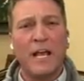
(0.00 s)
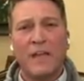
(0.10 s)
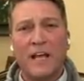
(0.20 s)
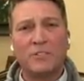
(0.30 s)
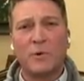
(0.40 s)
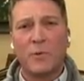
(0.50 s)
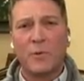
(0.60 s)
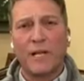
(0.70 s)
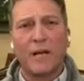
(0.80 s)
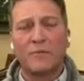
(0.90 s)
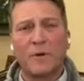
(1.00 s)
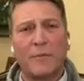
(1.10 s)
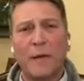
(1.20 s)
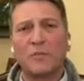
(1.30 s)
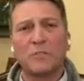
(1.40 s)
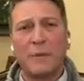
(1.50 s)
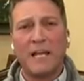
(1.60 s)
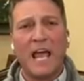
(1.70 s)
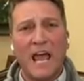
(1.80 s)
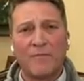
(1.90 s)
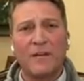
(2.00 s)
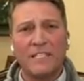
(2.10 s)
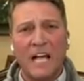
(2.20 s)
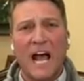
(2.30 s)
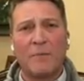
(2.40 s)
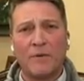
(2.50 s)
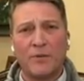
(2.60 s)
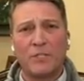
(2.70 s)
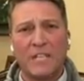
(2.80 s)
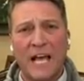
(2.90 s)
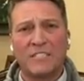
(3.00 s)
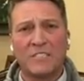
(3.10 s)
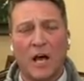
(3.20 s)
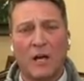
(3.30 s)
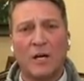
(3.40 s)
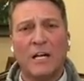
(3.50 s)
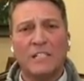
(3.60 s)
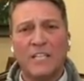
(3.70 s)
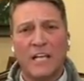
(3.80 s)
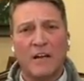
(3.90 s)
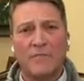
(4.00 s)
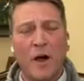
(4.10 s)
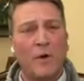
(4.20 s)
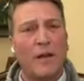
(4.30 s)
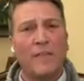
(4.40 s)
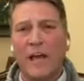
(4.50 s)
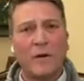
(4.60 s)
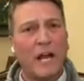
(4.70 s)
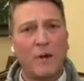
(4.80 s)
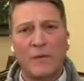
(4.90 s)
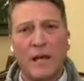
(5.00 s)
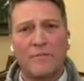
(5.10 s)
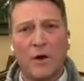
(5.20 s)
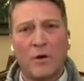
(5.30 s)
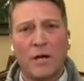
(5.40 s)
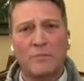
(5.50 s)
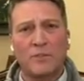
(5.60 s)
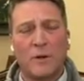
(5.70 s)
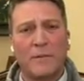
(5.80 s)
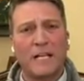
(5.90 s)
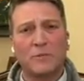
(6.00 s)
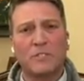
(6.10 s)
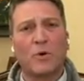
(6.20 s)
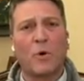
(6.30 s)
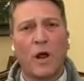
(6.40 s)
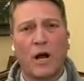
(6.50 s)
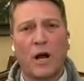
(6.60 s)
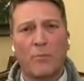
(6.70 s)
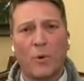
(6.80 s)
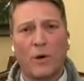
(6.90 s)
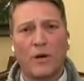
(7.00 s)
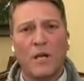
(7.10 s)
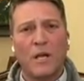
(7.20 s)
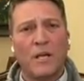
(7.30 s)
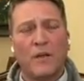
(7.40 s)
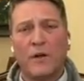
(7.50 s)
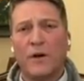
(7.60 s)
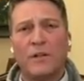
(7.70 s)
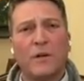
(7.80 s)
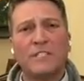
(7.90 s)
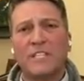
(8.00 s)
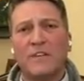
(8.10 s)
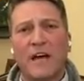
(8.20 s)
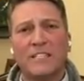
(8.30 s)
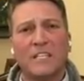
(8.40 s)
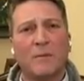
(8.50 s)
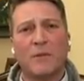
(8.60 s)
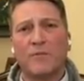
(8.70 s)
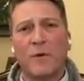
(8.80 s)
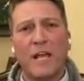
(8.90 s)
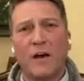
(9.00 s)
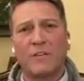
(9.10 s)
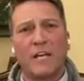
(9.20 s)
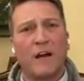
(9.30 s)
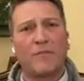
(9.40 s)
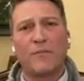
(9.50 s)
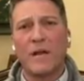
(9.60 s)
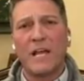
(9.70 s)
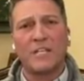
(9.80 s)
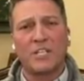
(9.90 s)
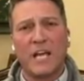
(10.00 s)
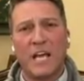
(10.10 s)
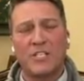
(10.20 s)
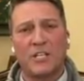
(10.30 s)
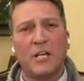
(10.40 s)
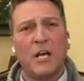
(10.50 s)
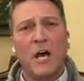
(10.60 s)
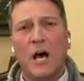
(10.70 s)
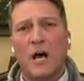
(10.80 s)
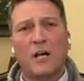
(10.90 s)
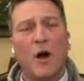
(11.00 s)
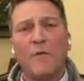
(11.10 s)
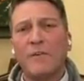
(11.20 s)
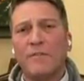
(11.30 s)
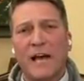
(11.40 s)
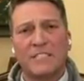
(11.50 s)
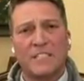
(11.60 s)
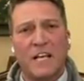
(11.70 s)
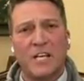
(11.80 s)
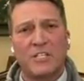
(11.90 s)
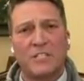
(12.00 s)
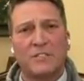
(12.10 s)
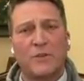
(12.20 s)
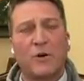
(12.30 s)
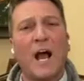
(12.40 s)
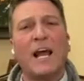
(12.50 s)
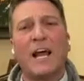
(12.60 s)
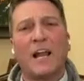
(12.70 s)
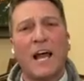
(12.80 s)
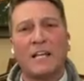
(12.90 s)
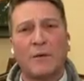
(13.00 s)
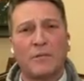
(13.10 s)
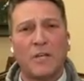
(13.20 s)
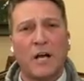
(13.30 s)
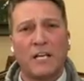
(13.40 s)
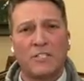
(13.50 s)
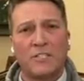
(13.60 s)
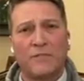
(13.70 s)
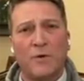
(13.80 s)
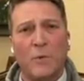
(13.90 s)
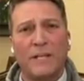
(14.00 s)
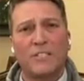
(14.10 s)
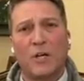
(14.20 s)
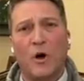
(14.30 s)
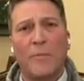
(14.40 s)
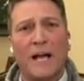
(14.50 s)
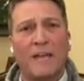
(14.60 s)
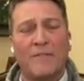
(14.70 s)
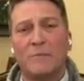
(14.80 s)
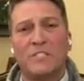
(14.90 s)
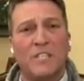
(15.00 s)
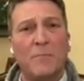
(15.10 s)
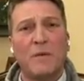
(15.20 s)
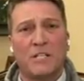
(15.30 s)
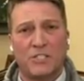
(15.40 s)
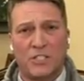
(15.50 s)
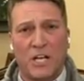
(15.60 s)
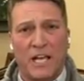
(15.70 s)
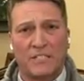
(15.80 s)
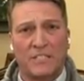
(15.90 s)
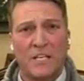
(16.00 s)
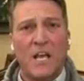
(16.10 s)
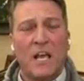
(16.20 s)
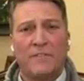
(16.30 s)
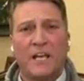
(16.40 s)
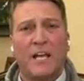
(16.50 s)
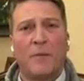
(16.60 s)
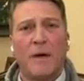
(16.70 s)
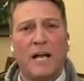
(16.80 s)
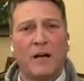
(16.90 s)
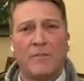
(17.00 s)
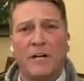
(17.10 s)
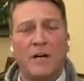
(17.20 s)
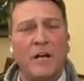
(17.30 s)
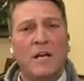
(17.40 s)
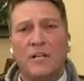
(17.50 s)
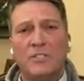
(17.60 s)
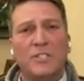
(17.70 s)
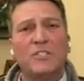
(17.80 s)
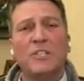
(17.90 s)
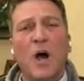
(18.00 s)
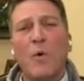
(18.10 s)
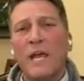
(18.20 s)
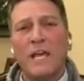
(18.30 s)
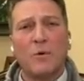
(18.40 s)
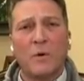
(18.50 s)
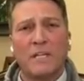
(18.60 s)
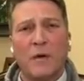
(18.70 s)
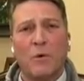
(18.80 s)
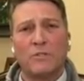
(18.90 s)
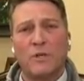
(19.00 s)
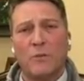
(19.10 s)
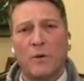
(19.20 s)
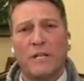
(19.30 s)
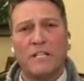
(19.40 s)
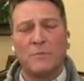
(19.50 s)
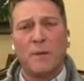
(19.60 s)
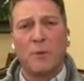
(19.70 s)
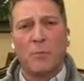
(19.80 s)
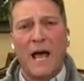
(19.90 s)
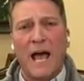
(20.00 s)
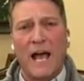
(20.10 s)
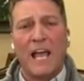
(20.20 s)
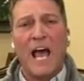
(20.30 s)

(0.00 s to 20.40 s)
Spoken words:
That's where it really comes from. They will spend every dime of your tax dollar to get a vote, and they don't care where that vote comes from. And that's what's going on our border. You know, they're incentivizing them with free health care, free education, COVID vaccinations. For crying out loud, they were talking just a few weeks ago about giving them stimulus checks if they come back over here. There's just no end to what they won't do to bring these people back.